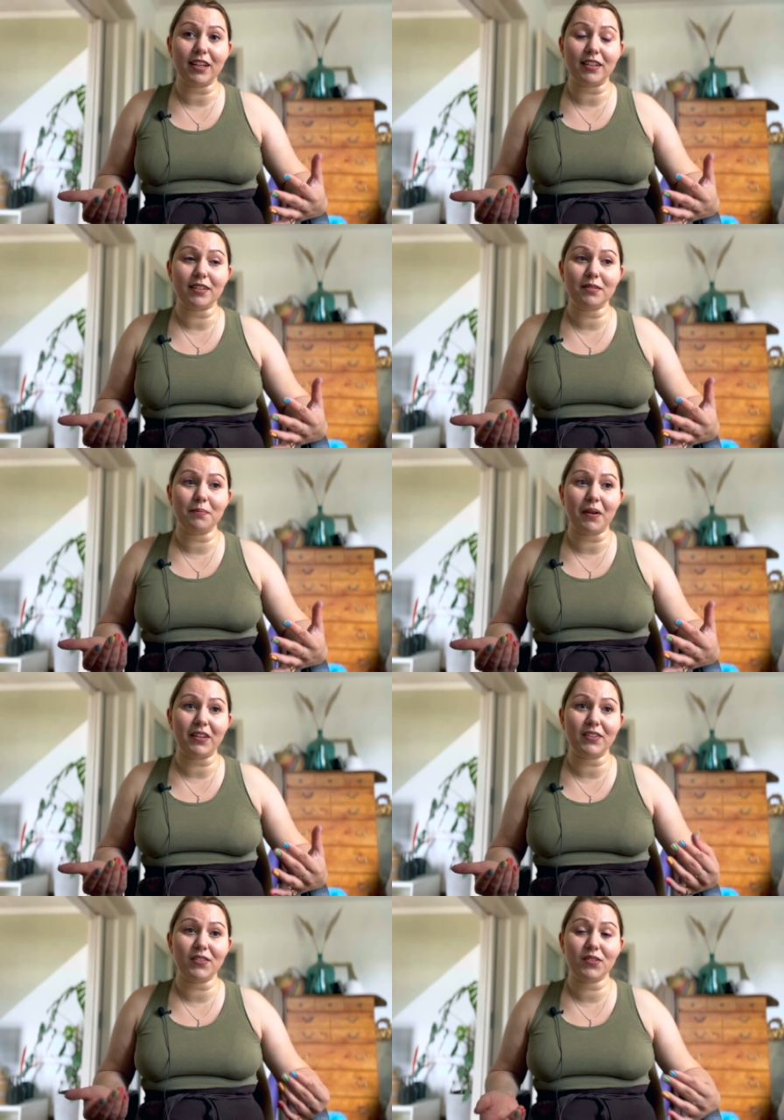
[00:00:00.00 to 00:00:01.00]
and it
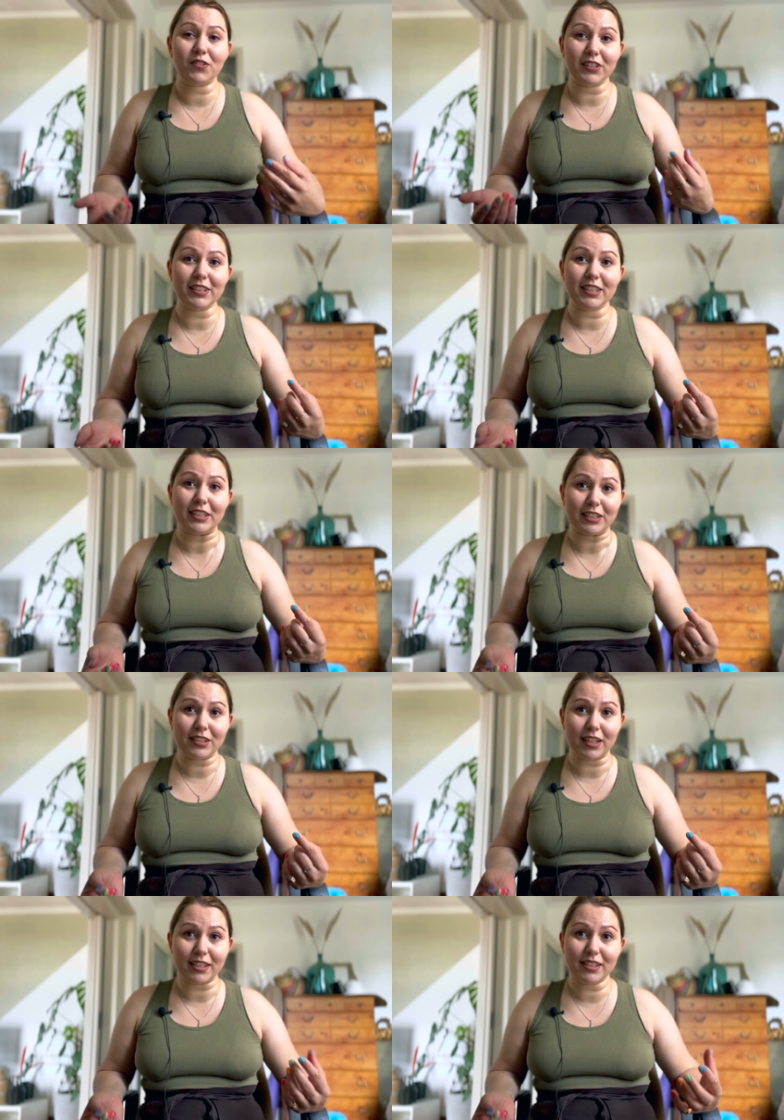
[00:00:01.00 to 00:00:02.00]
made it thrilling,
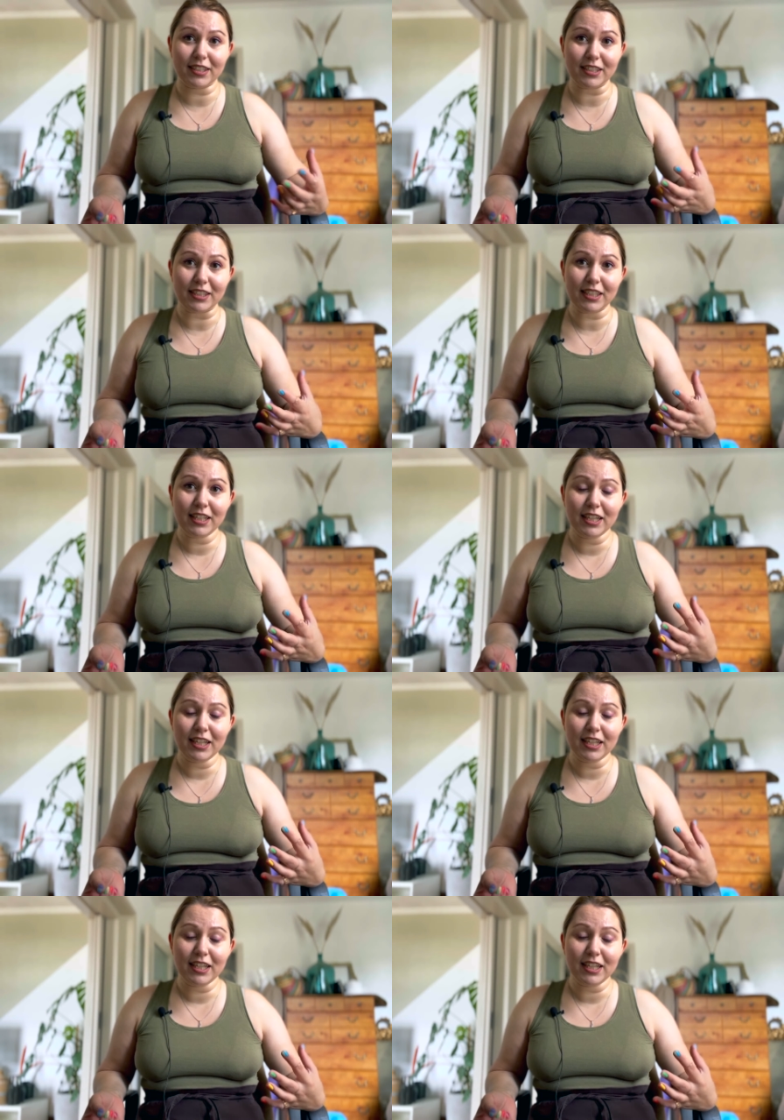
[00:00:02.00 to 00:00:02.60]
exciting.